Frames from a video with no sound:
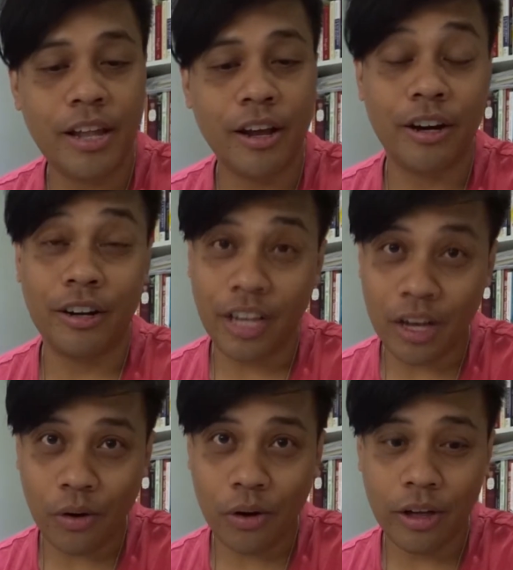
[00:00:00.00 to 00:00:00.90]

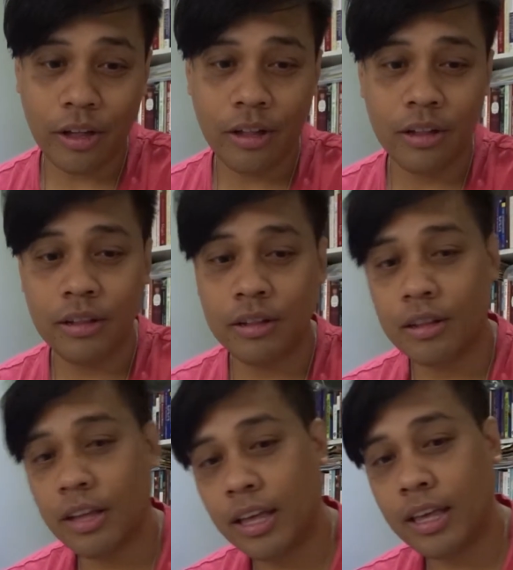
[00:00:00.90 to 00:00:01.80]
arnica oil
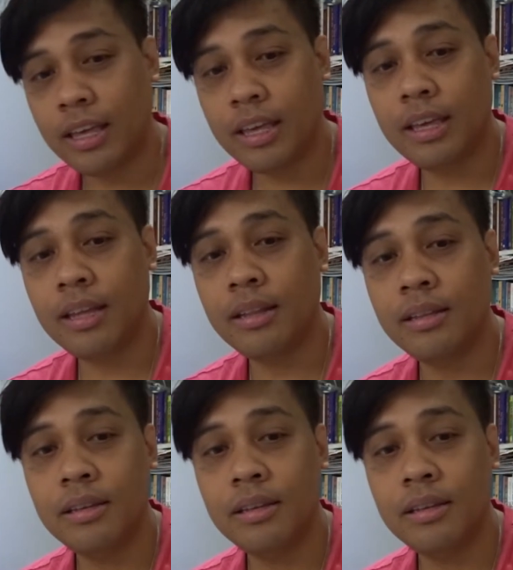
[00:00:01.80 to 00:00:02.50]
and